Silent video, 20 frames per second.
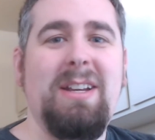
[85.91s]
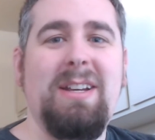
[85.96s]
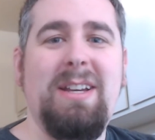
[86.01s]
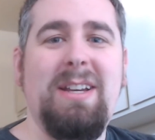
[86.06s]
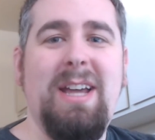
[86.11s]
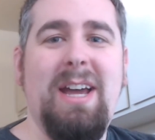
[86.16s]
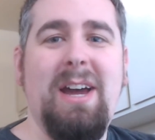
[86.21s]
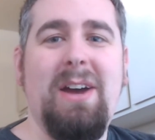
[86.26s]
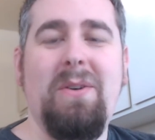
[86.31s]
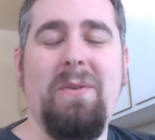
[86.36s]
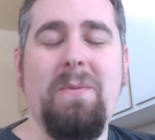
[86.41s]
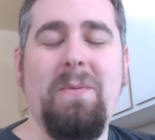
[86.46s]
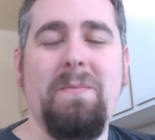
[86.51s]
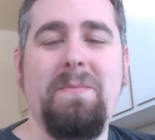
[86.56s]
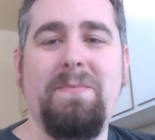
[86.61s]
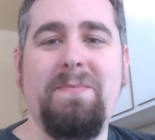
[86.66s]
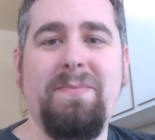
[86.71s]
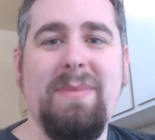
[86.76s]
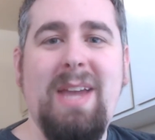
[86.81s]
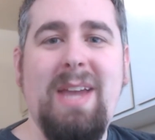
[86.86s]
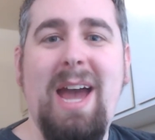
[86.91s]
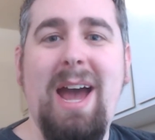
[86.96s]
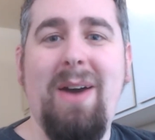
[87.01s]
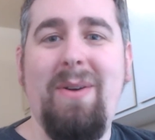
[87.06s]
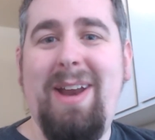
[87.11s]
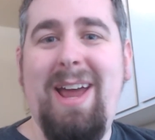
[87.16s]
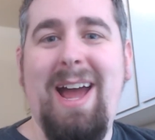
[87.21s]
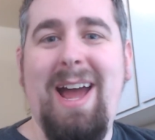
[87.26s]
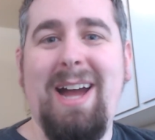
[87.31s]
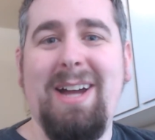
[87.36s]
Now,
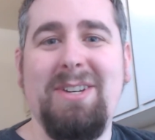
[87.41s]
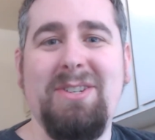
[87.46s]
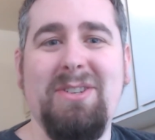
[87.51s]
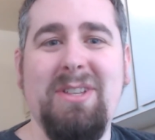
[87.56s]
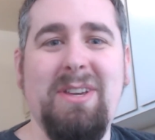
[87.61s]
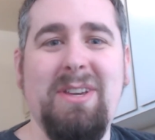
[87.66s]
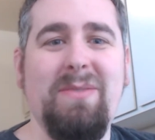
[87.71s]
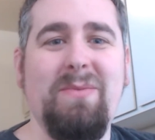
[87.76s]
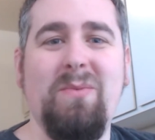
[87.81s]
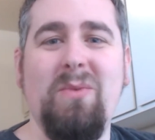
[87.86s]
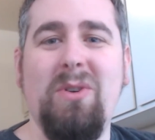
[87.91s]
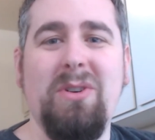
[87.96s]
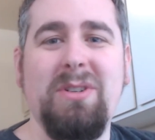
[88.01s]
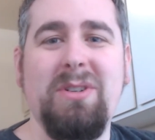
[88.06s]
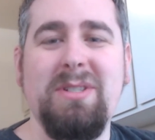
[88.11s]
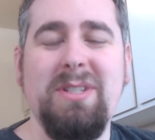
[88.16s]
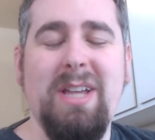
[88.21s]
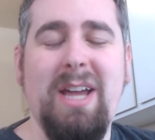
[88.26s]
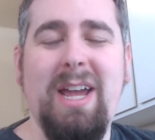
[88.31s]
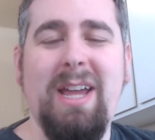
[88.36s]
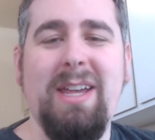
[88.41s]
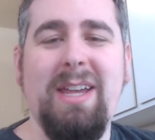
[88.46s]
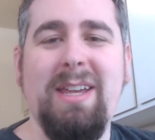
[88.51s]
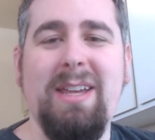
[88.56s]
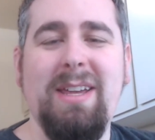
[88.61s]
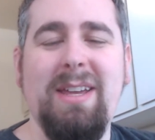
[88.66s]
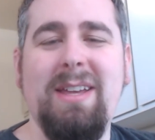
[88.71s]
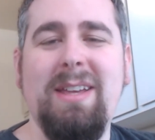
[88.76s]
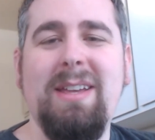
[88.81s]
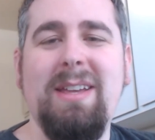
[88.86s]
how it actually works like
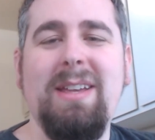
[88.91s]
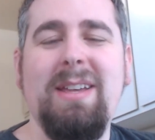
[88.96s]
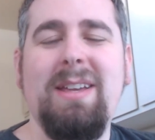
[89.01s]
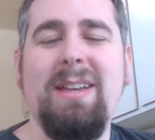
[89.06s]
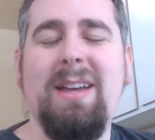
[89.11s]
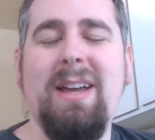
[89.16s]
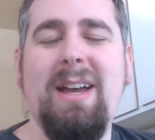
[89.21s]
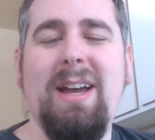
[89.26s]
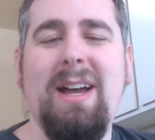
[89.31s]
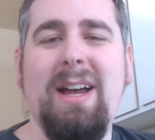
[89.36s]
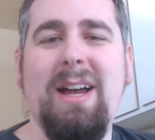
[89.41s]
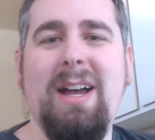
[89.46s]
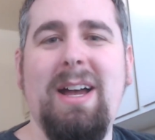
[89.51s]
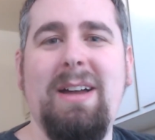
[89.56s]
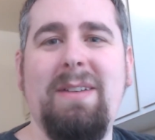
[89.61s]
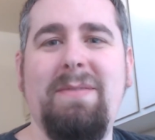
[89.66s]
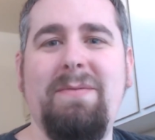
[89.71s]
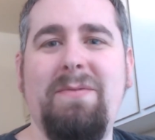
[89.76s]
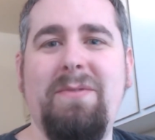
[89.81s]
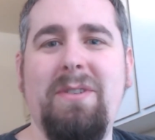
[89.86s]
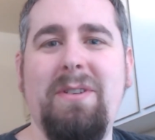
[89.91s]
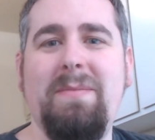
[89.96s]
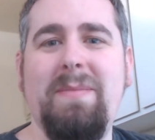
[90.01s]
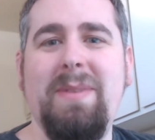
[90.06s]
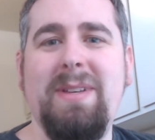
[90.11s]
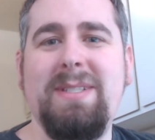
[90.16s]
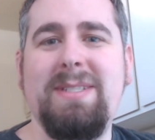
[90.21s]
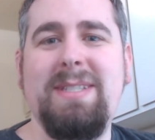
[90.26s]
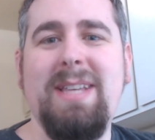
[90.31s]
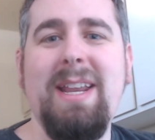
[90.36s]
um, from
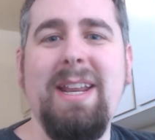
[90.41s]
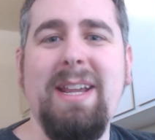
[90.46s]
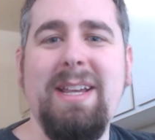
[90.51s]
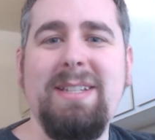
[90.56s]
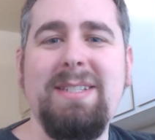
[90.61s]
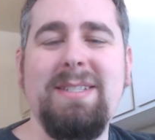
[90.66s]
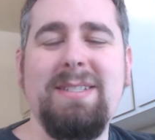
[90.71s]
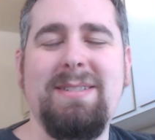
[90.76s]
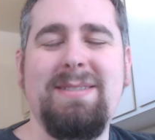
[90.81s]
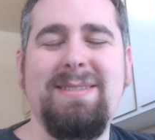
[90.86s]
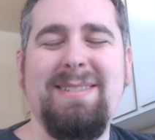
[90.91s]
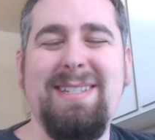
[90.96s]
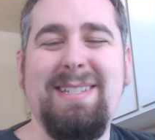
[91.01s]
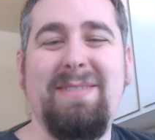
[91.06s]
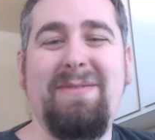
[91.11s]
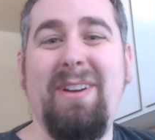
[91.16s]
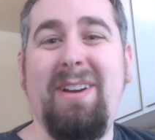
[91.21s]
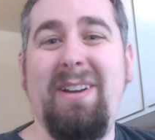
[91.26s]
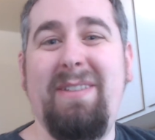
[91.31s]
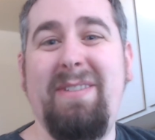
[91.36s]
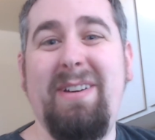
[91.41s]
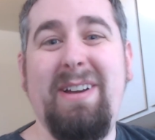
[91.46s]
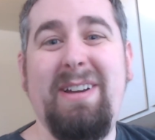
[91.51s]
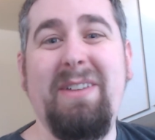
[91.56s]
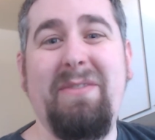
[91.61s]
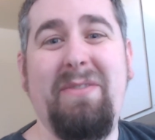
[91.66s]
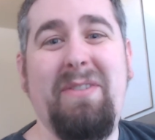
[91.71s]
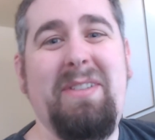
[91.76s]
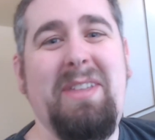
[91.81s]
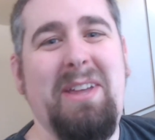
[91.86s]
aesthetics, it's very, very
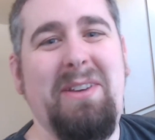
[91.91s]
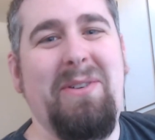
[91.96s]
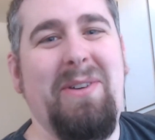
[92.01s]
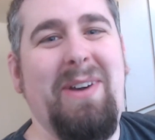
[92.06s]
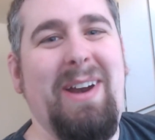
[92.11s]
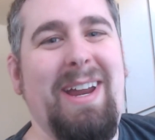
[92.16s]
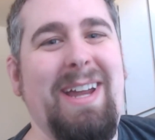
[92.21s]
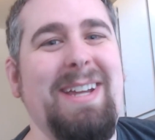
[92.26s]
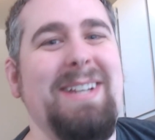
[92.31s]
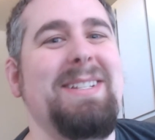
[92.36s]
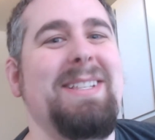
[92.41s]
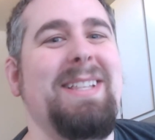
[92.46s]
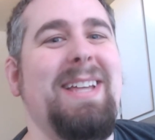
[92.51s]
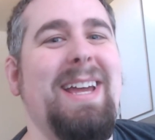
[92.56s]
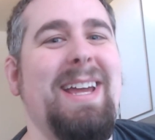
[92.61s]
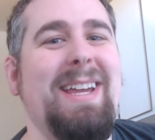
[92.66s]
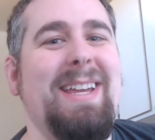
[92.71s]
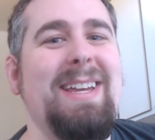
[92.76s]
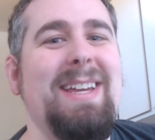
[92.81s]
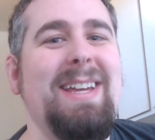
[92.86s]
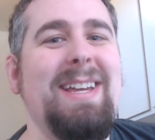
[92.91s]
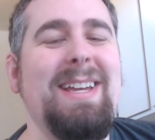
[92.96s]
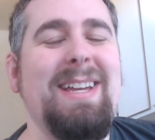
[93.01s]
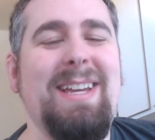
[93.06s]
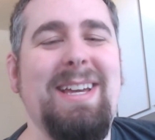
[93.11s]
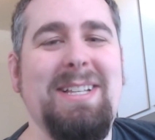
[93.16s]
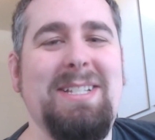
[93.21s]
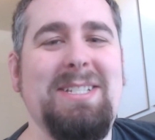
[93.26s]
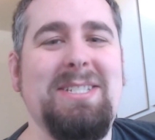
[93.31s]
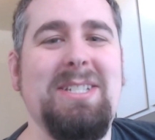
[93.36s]
different than rage. Like
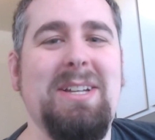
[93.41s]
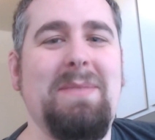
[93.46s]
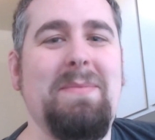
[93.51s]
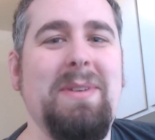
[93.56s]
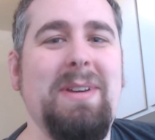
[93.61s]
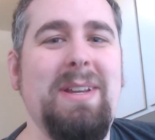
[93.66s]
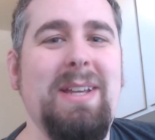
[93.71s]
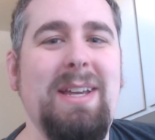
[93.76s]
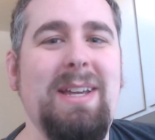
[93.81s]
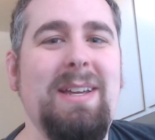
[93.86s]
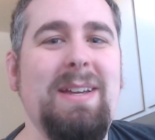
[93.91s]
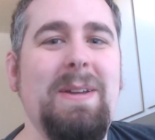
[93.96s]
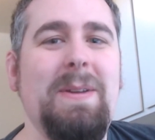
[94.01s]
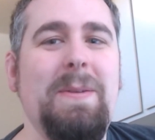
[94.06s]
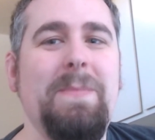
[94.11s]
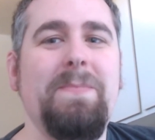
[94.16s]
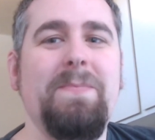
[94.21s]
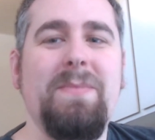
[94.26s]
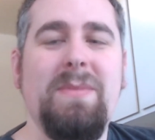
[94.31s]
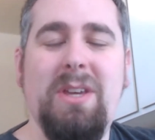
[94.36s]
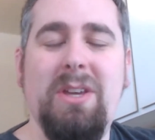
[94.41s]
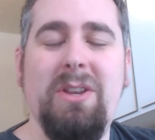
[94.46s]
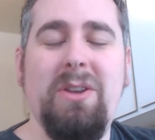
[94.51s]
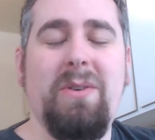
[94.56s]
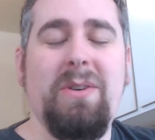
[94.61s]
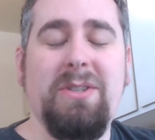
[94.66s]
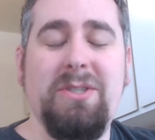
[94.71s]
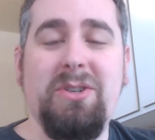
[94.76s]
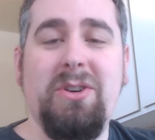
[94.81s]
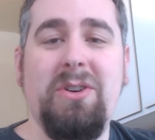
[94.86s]
it's somebody, you
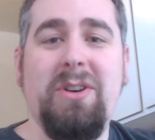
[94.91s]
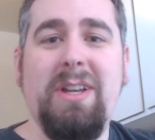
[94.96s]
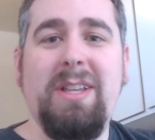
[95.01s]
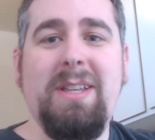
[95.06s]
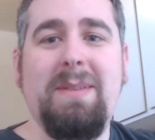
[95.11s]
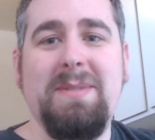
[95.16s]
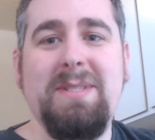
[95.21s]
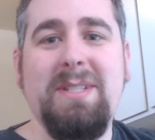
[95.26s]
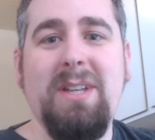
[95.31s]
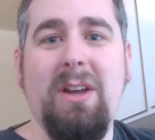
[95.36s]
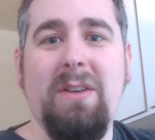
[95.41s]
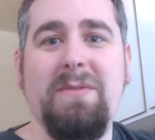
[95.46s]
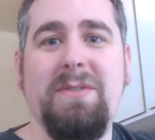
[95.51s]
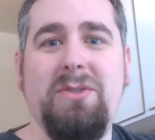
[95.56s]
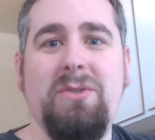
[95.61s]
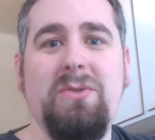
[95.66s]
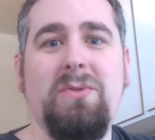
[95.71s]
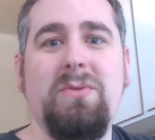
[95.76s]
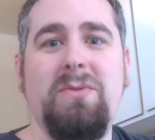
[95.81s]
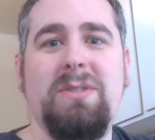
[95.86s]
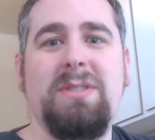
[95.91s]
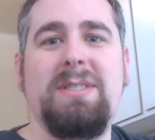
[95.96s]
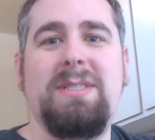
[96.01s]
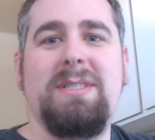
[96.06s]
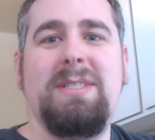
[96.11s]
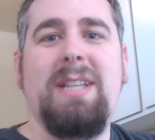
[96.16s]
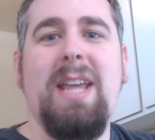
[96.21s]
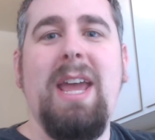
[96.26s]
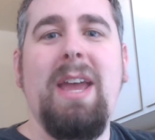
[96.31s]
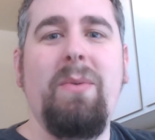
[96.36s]
know, exerting themselves to
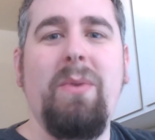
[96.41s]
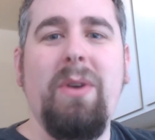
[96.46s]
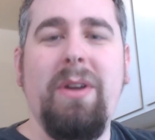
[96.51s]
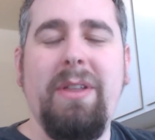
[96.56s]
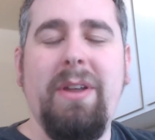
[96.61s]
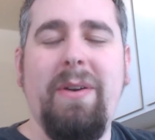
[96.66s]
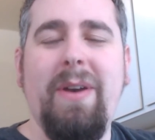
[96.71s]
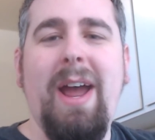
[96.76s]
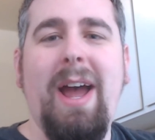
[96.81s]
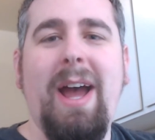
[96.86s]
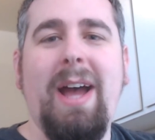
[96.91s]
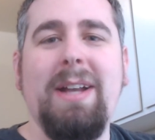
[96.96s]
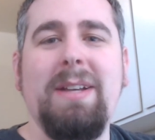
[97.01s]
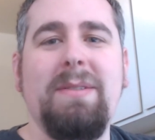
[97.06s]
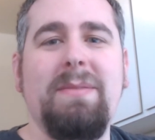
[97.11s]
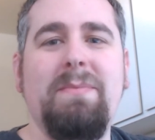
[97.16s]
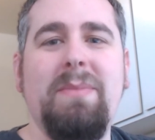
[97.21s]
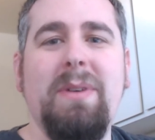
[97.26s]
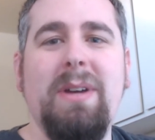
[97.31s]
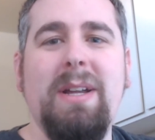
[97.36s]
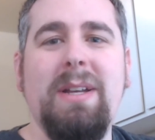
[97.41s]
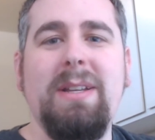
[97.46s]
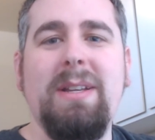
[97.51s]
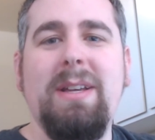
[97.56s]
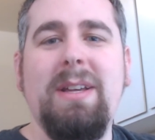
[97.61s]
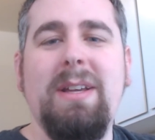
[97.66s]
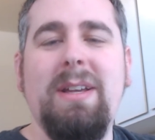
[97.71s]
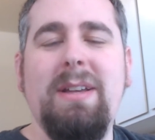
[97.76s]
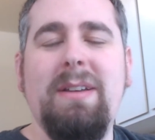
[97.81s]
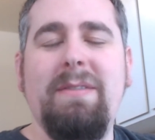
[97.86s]
stay where they're at. But
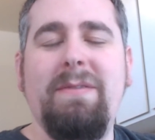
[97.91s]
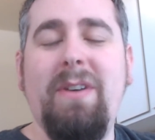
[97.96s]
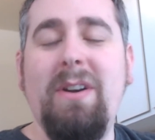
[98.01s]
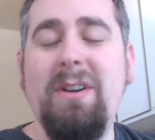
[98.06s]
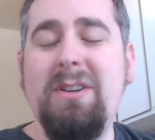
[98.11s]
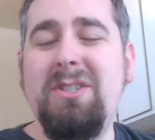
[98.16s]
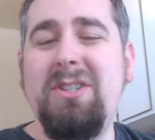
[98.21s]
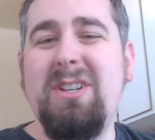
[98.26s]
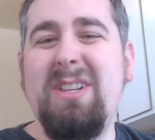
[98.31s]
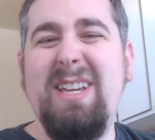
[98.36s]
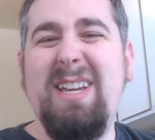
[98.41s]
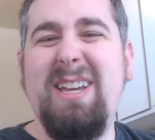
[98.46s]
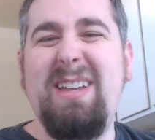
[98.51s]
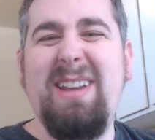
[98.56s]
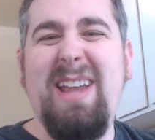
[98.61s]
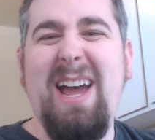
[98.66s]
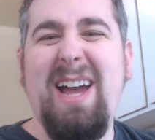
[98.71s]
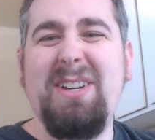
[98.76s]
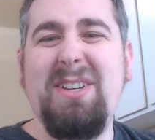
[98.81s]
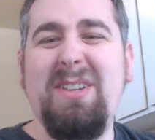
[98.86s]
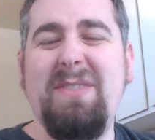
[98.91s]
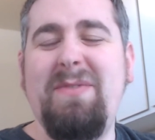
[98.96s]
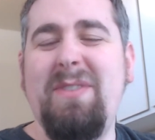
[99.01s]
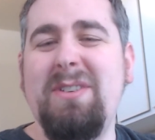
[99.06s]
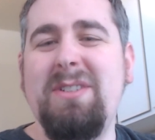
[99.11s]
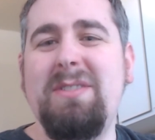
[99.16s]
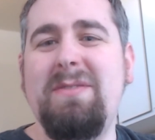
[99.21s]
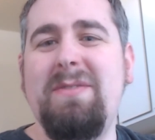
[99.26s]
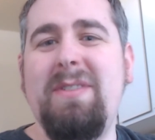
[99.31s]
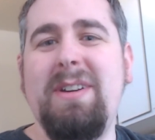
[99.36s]
functionally, it actually
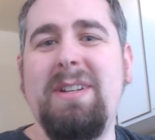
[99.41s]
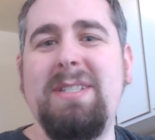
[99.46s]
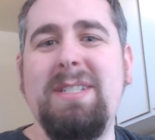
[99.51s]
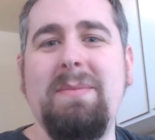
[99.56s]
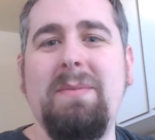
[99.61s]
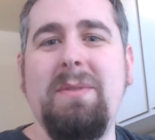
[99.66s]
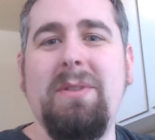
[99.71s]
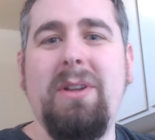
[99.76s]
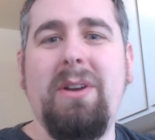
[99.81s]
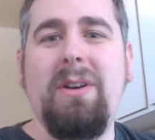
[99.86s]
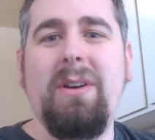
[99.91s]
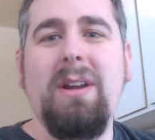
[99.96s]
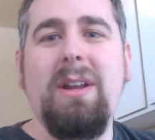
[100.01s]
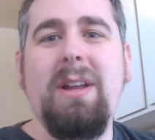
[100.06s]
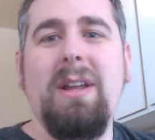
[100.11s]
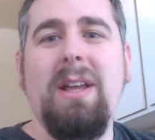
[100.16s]
functions very similar.